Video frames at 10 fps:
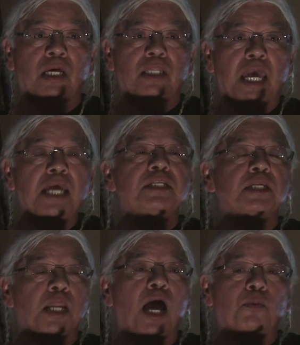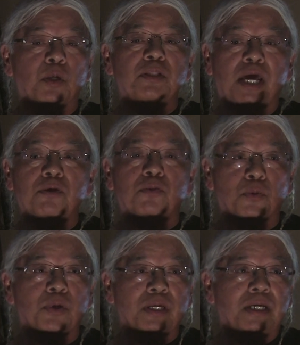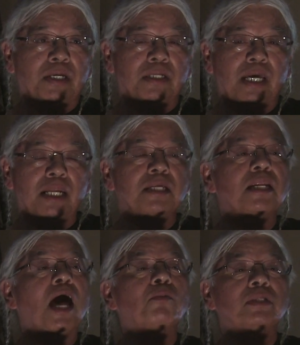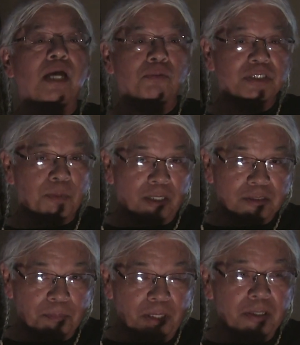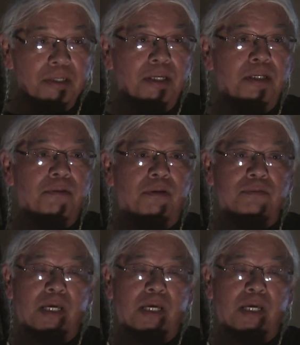They did not want that authority. They did not want that responsibility of